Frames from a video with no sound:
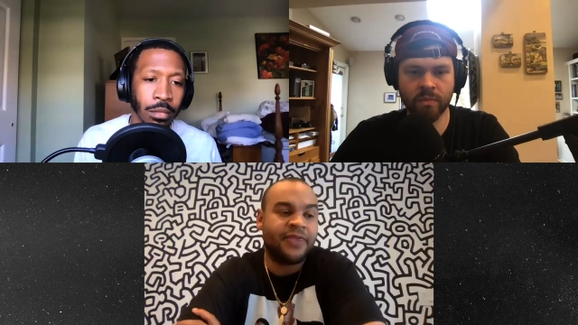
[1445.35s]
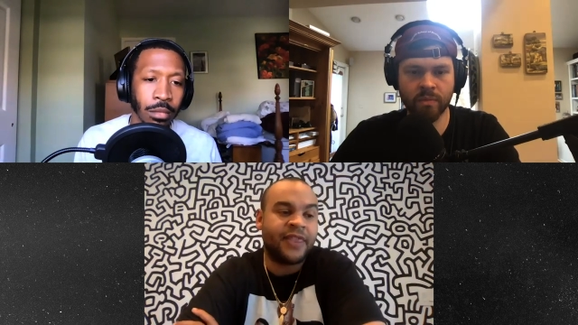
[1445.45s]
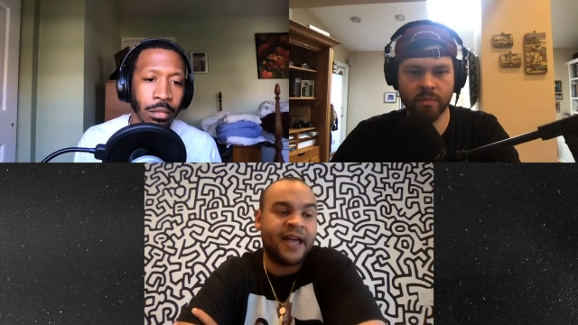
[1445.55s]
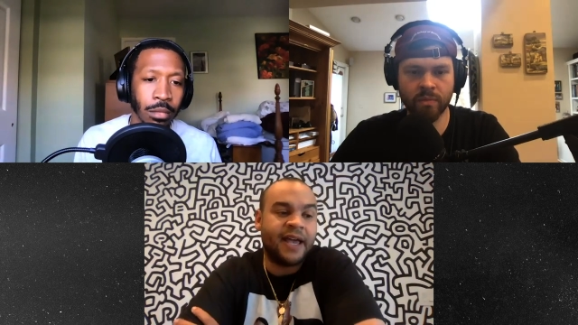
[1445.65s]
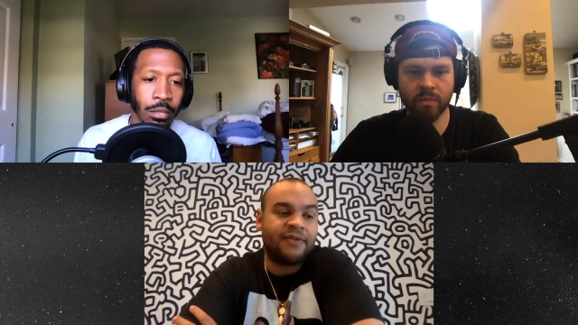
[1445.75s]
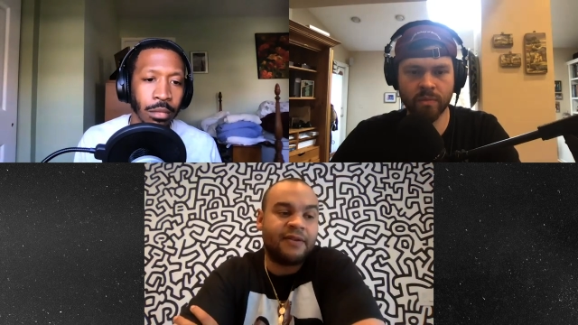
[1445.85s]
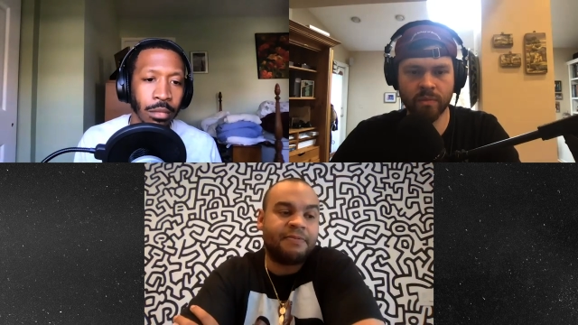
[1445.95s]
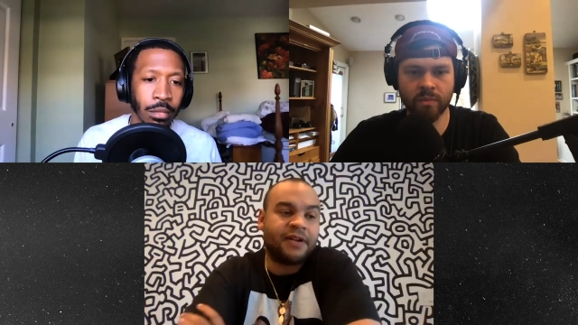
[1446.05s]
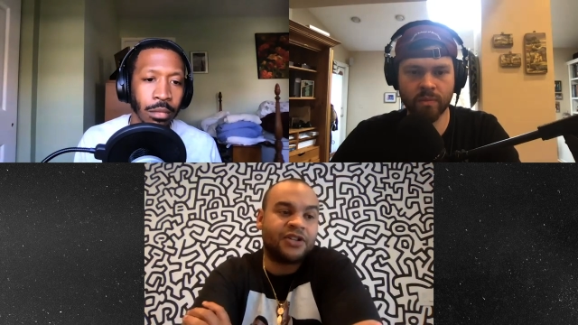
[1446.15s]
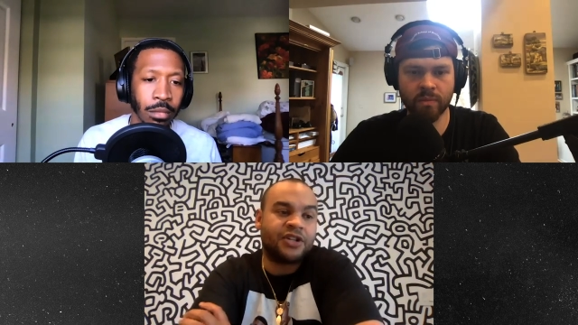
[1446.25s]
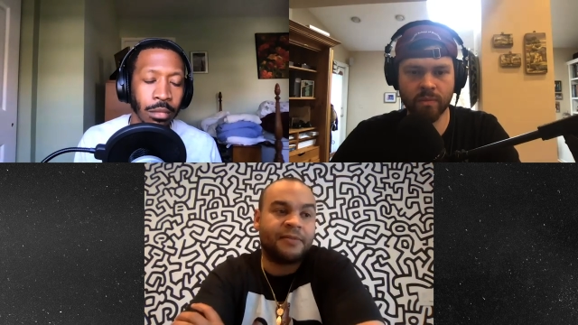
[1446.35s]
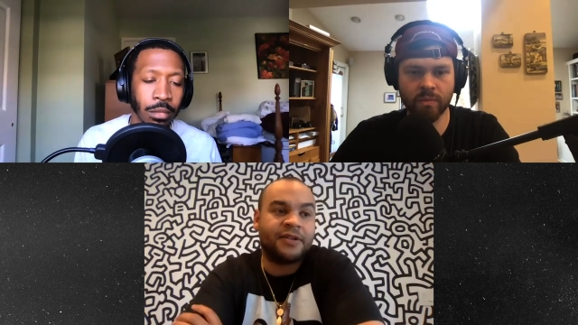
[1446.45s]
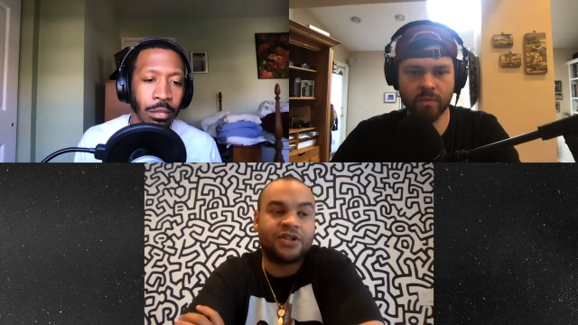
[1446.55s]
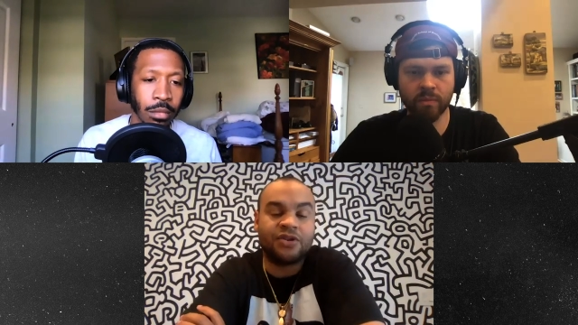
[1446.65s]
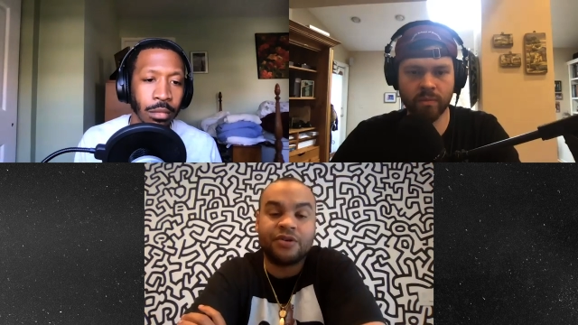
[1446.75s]
Speaker 1: not every production company and
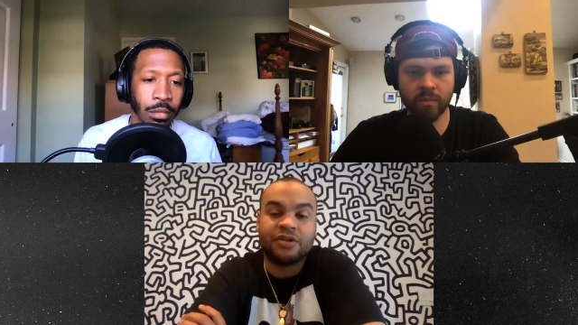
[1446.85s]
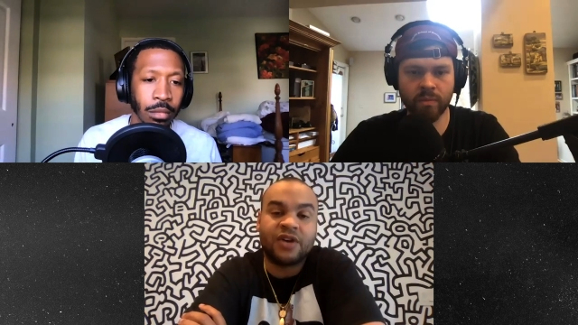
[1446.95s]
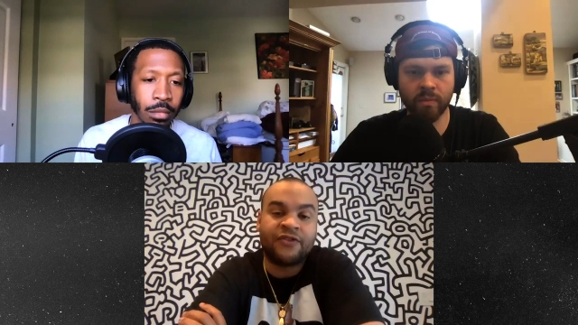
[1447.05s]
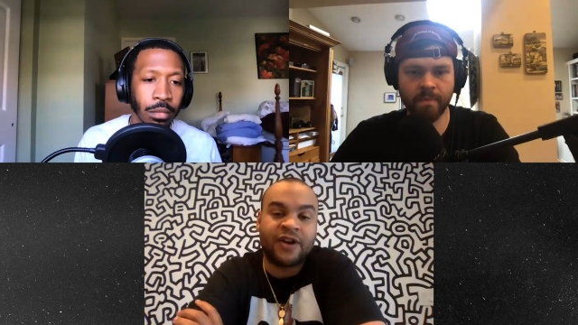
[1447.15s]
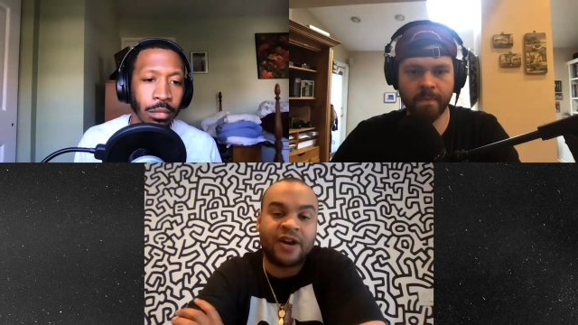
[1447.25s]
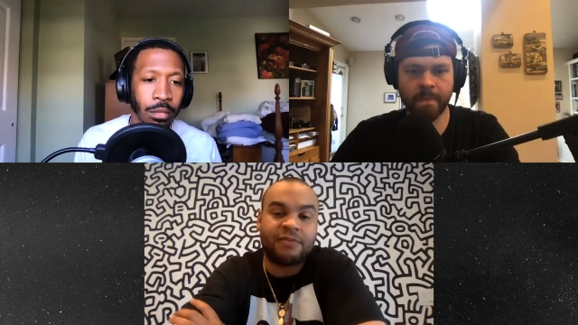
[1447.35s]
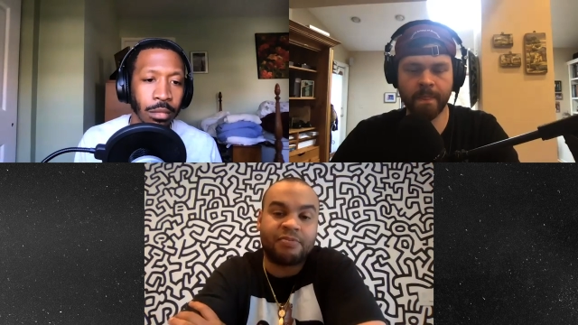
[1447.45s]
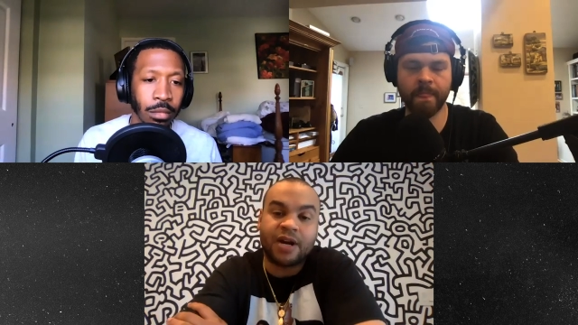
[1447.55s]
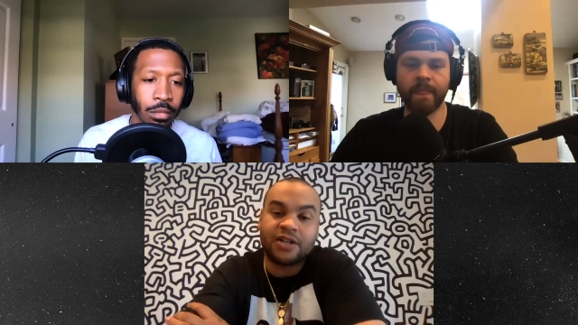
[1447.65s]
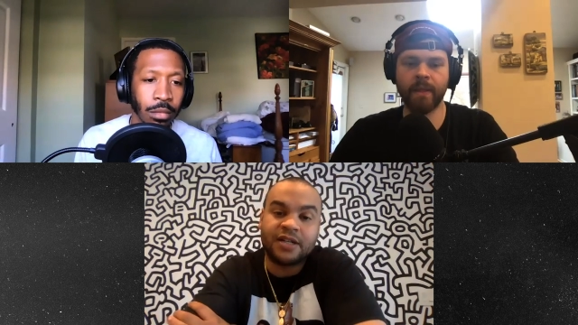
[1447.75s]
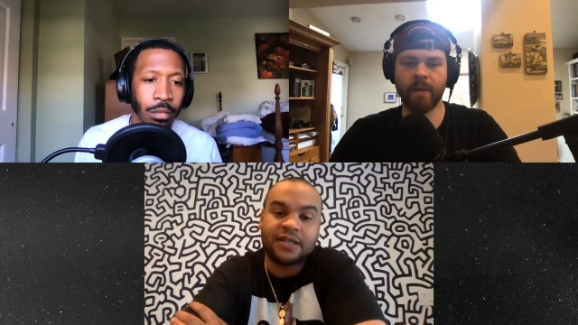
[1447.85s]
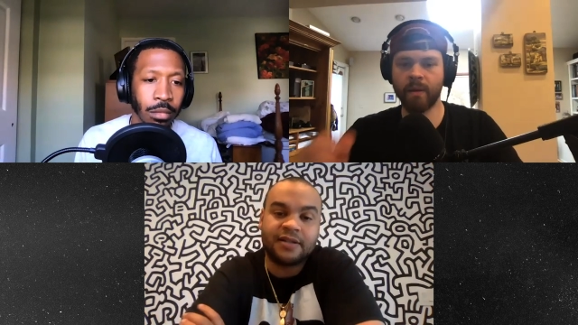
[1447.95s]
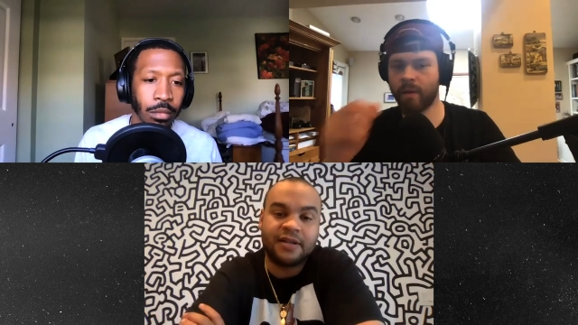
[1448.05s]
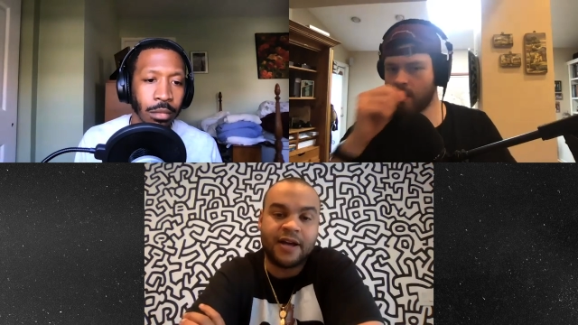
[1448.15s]
studio is right for every project.